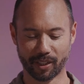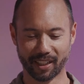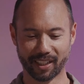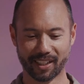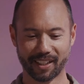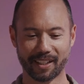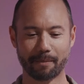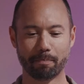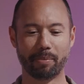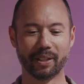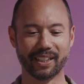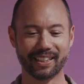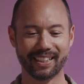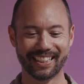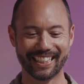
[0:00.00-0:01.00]
one,
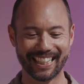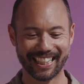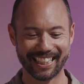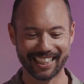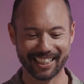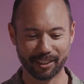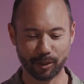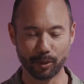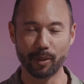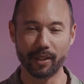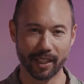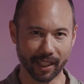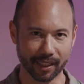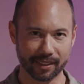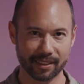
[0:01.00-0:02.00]
but do
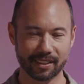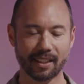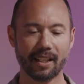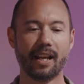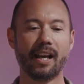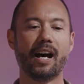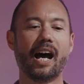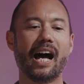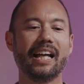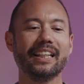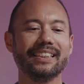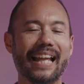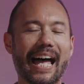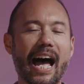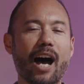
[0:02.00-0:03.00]
this.
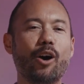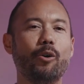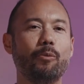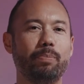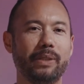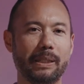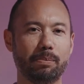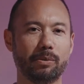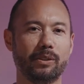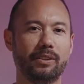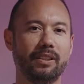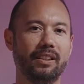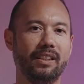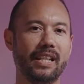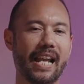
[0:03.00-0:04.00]
Allow people
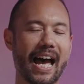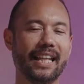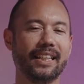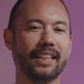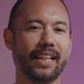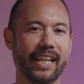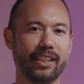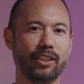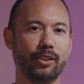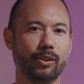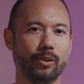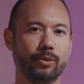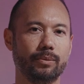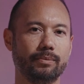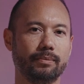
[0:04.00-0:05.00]
to not like
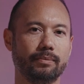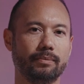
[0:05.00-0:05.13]
you.